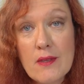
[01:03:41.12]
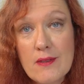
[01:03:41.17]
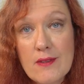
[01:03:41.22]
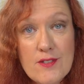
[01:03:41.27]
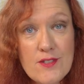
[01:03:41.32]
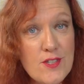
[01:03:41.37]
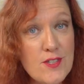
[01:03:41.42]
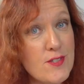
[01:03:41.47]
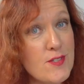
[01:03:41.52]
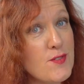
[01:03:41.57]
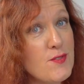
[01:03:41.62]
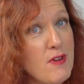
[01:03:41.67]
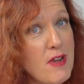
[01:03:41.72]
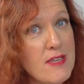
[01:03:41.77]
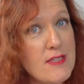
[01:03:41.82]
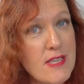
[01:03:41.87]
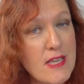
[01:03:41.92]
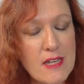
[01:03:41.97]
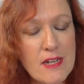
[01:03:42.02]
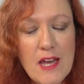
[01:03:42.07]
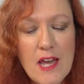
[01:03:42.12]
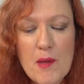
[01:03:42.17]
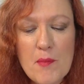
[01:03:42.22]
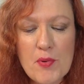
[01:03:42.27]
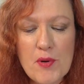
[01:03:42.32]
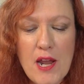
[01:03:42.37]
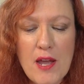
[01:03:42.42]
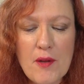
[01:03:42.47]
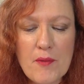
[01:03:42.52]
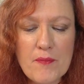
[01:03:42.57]
She's just raising an
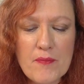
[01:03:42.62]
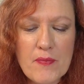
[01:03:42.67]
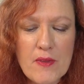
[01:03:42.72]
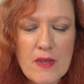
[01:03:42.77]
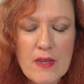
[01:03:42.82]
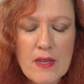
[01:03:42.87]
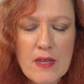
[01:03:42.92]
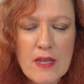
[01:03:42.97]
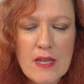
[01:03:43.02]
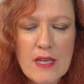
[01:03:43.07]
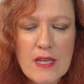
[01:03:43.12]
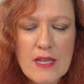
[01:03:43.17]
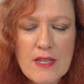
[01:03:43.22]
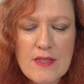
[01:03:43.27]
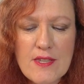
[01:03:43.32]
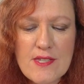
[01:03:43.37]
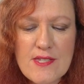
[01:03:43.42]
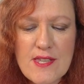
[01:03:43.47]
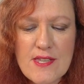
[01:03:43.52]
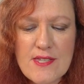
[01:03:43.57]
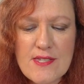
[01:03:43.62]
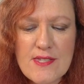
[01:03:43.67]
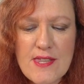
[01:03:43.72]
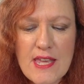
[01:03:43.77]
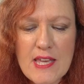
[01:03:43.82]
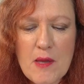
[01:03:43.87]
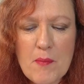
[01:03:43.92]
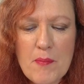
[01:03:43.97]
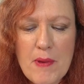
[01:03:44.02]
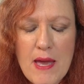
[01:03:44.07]
eyebrow. There's this
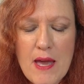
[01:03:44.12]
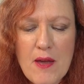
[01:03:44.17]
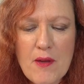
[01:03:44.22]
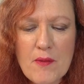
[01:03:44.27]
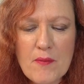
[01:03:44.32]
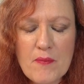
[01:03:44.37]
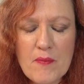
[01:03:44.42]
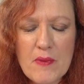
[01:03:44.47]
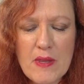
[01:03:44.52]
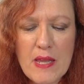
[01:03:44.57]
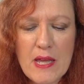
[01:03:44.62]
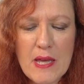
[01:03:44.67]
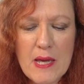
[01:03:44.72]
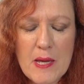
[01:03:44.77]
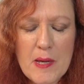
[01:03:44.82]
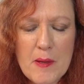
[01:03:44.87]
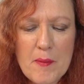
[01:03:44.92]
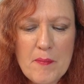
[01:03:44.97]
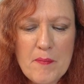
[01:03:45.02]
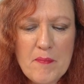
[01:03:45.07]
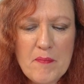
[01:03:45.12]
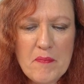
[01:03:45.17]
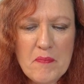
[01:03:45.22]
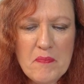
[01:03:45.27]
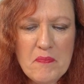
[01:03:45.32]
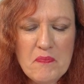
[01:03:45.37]
thing about, I